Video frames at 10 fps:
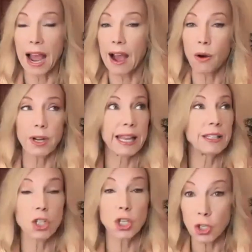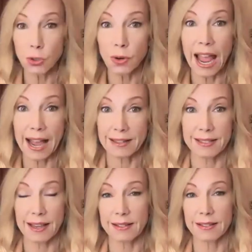How can you
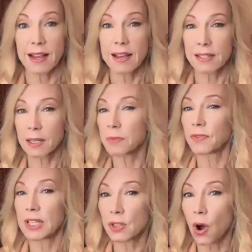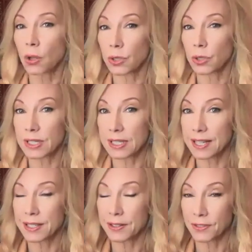access some of these altered
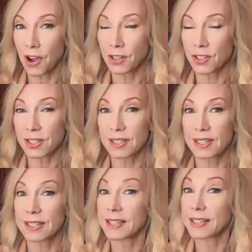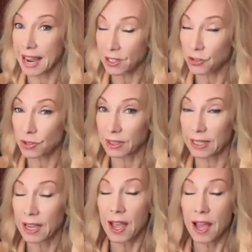states of consciousness
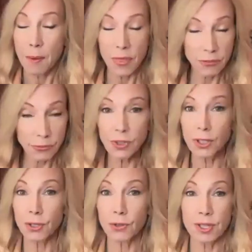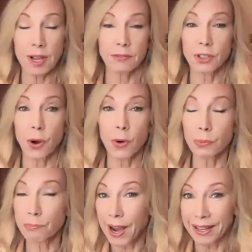naturally through the use of your
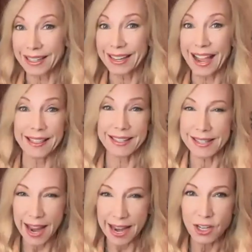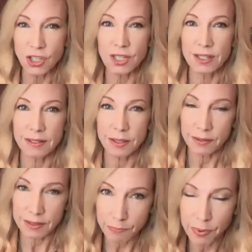own body and these ancient
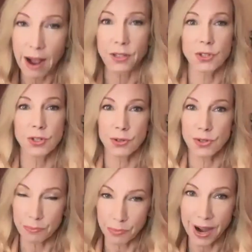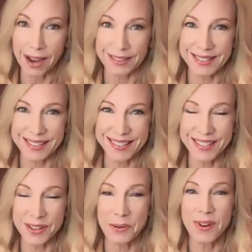postures and
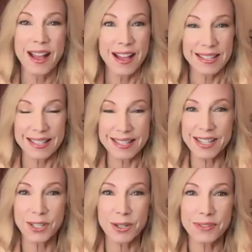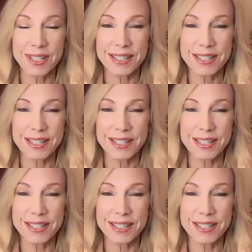practices? So stay tuned.